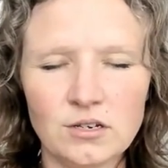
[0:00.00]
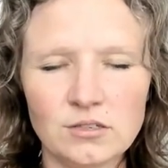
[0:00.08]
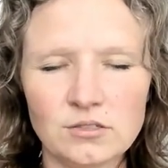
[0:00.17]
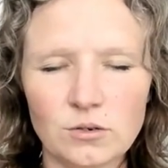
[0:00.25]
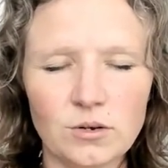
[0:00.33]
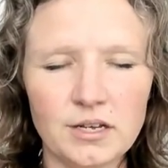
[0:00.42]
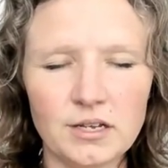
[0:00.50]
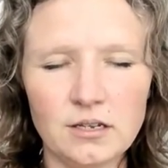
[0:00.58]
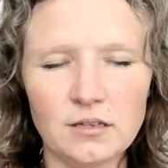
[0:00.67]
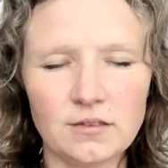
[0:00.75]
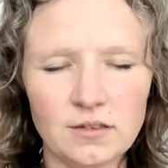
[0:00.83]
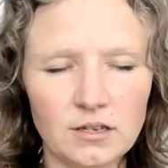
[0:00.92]
So
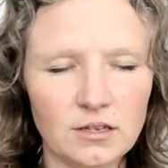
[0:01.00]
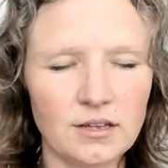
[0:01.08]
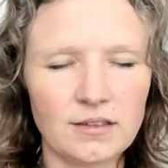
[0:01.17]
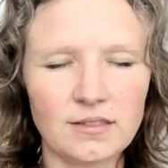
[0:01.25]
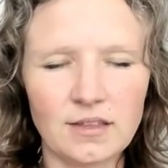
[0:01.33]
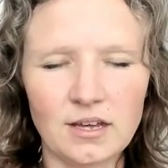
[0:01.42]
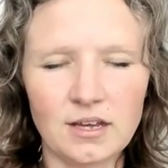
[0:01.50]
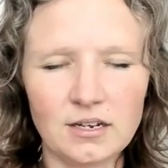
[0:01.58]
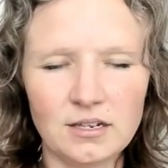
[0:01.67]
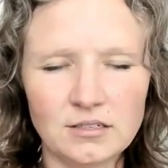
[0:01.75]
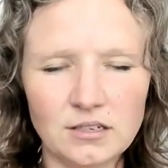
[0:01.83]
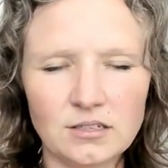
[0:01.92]
anything like that,
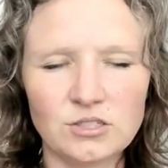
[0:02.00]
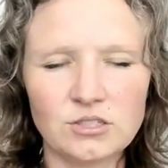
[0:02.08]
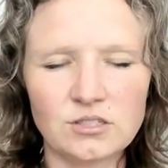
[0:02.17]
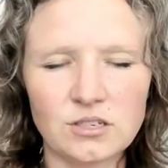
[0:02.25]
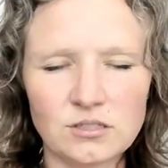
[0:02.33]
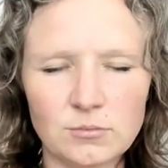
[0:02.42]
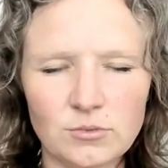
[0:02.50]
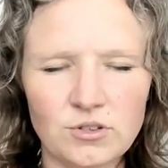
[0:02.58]
it, it just doesn't